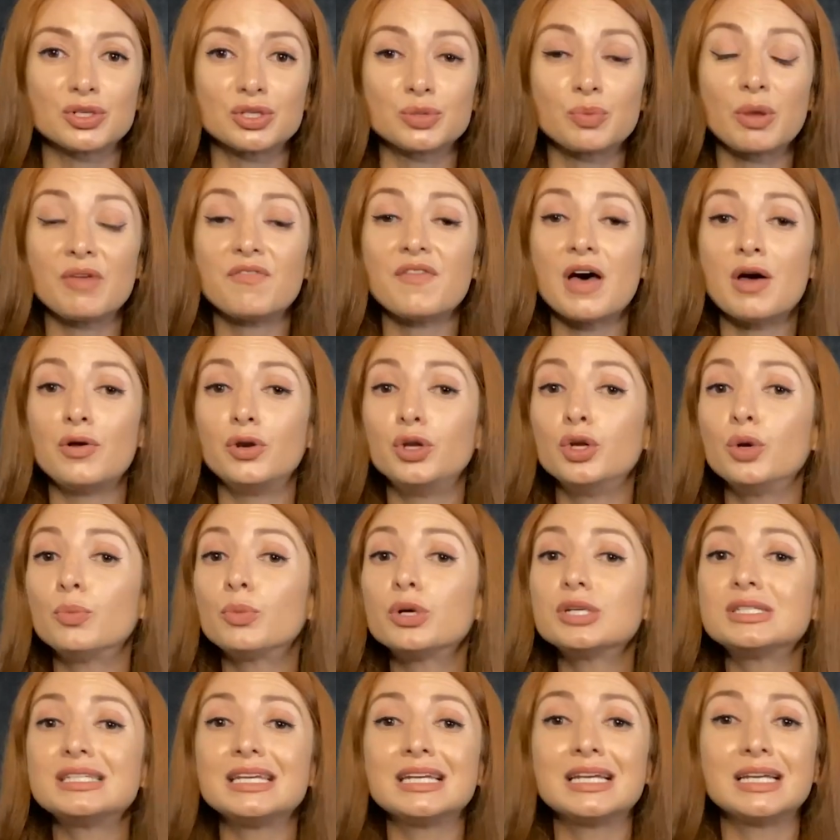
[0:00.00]
we found
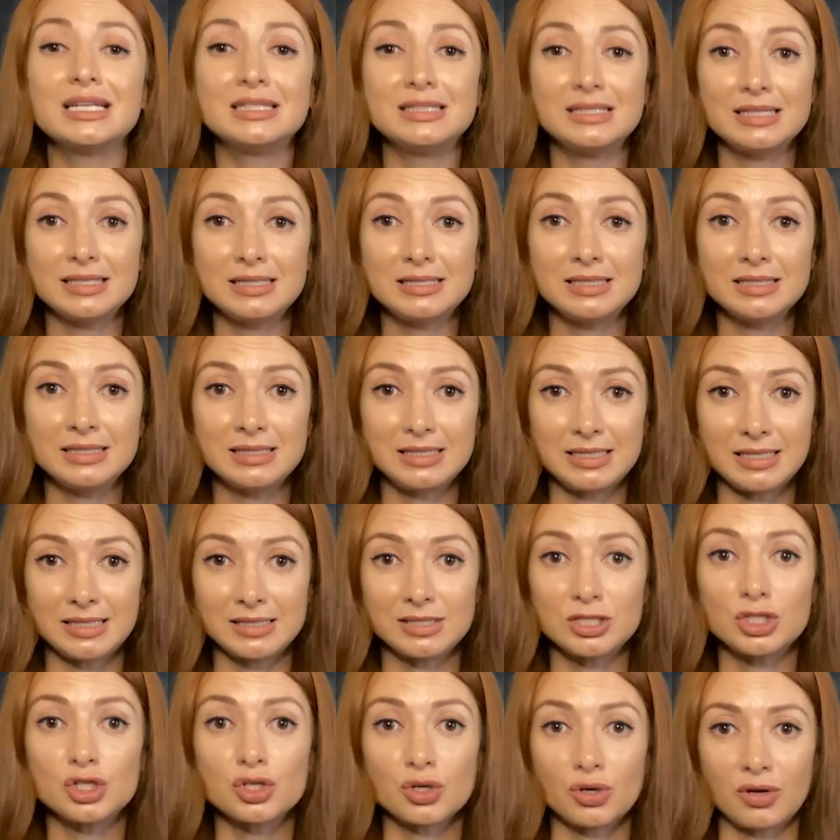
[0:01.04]
numerous inconsistencies in
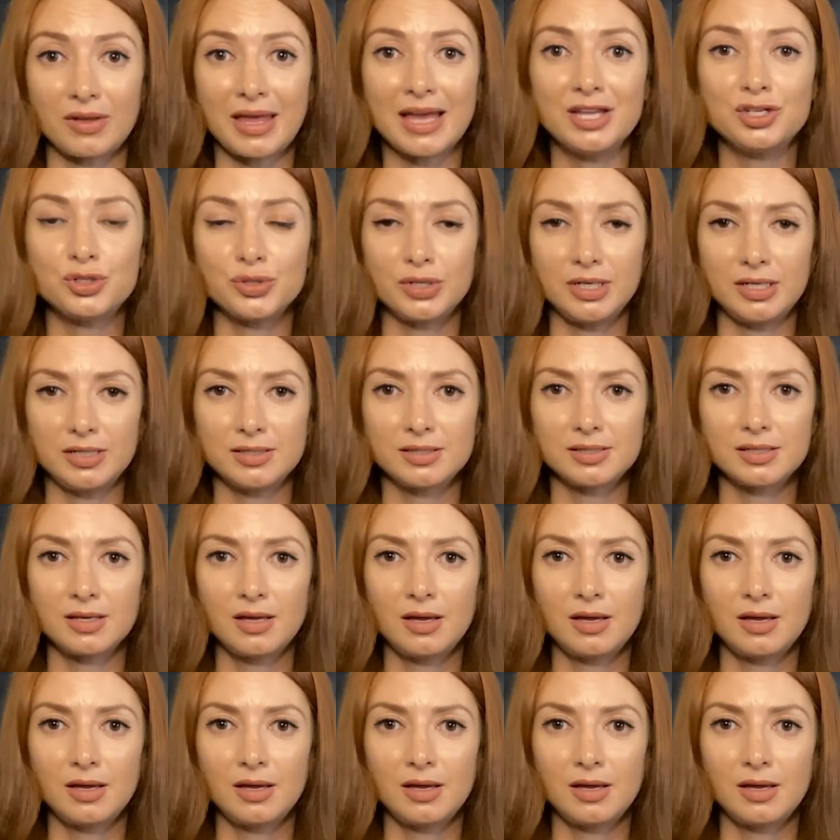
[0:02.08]
journal entries.